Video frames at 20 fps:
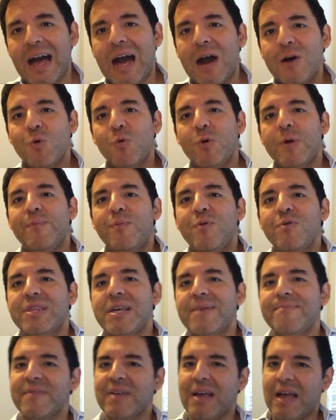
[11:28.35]
How do we put
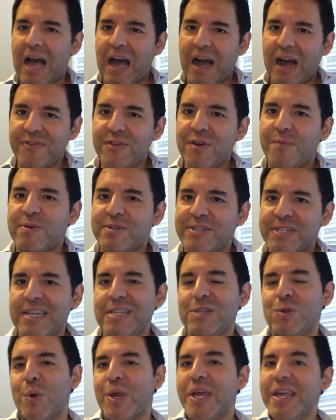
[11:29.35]
them 100%
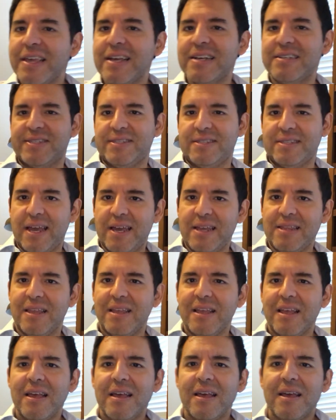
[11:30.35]
into healing state?
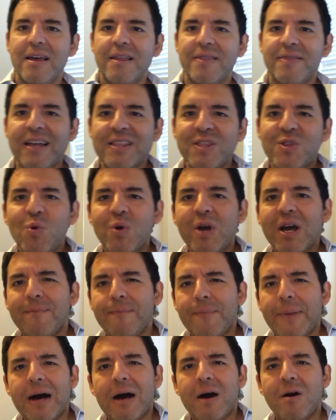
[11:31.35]
That took
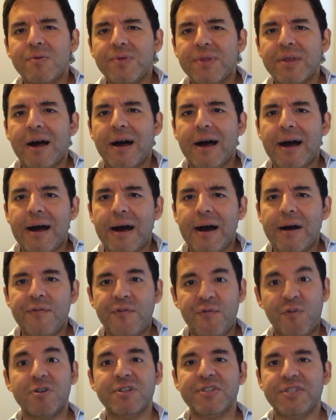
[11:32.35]
about
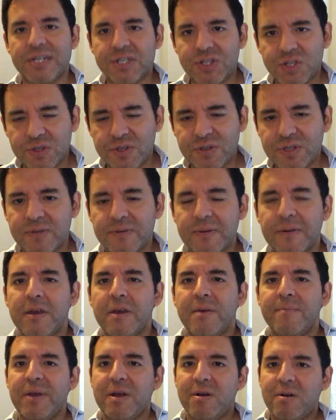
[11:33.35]
4 sessions,
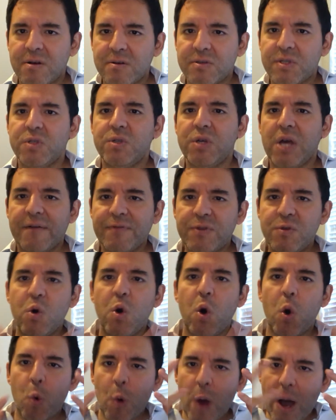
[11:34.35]
because you have to
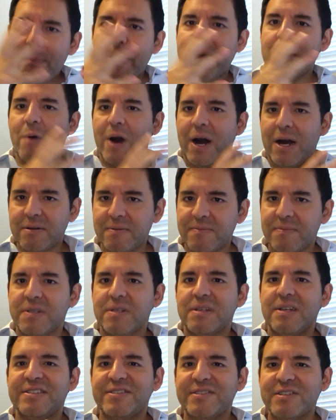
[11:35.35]
go one by one
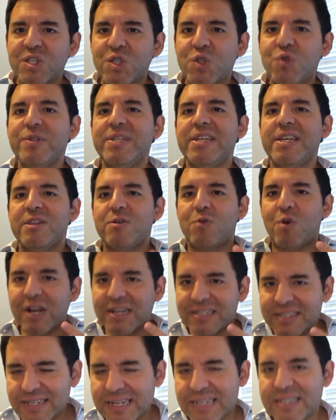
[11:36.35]
and start treating the
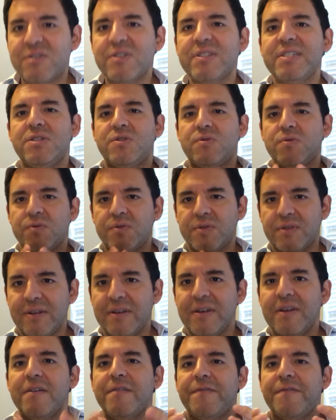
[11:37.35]
organs, glands, or tissues,
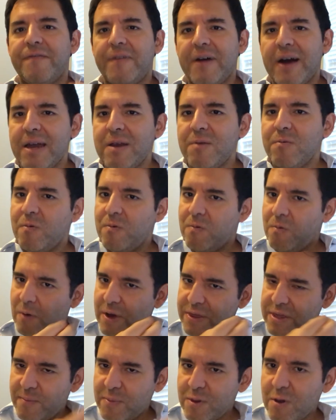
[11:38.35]
find
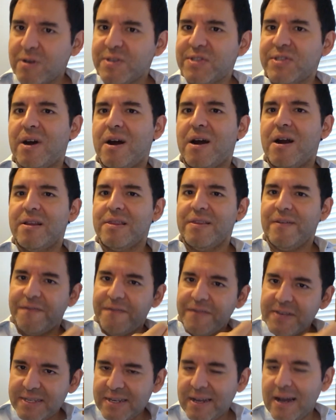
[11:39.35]
what the blocks are, the
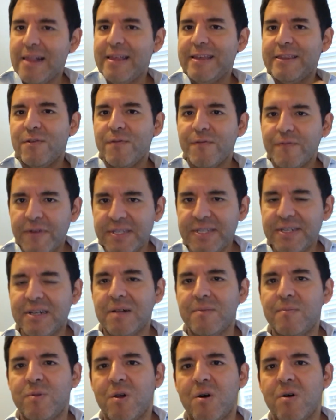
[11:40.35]
physical and
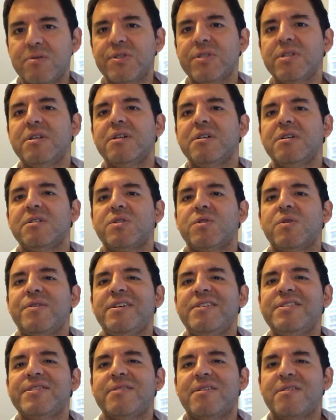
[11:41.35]
non-physical blocks, so
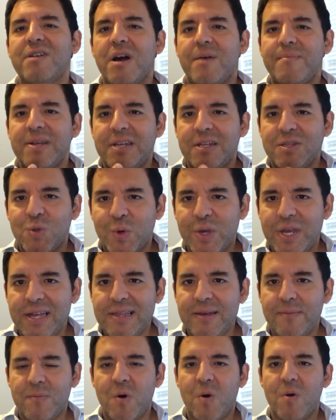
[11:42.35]
they start coming into
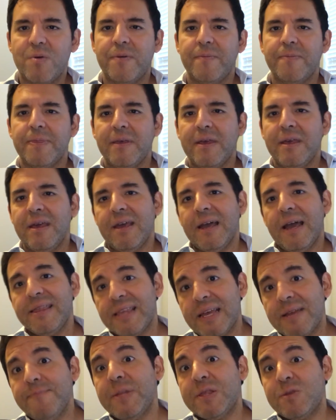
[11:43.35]
healing mode.
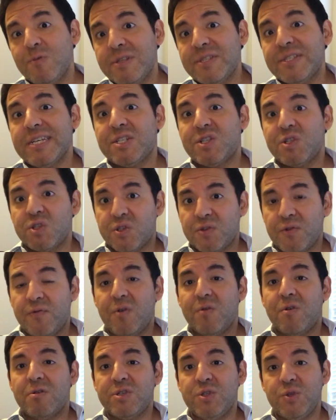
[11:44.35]
And then between sessions, of
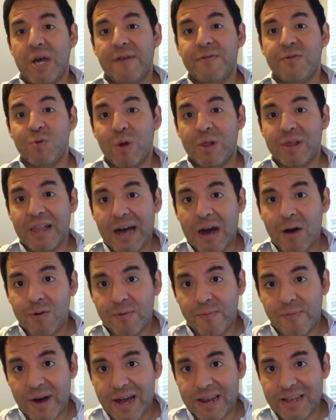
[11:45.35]
course, you have to allow
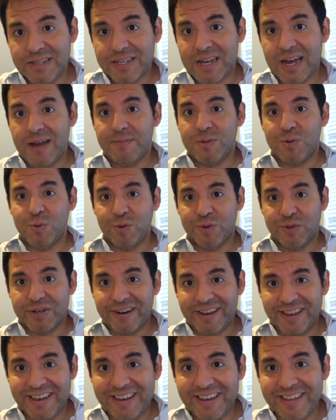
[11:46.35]
the body time to
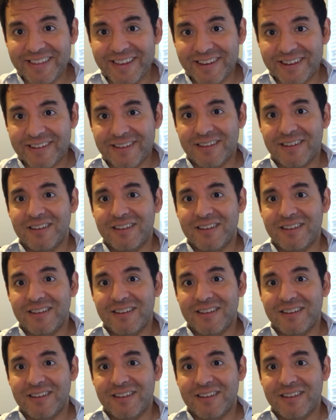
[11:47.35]
start healing.